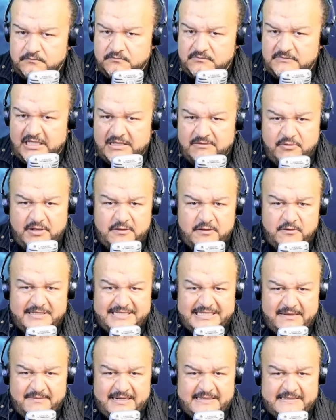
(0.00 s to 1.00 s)
Well,
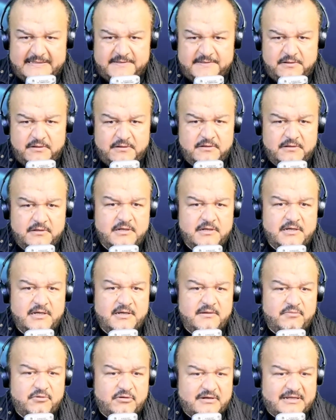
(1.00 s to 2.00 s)
it draws
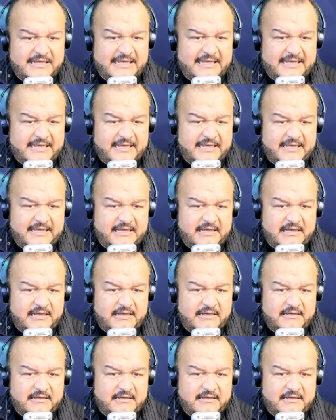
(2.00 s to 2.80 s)
attention because,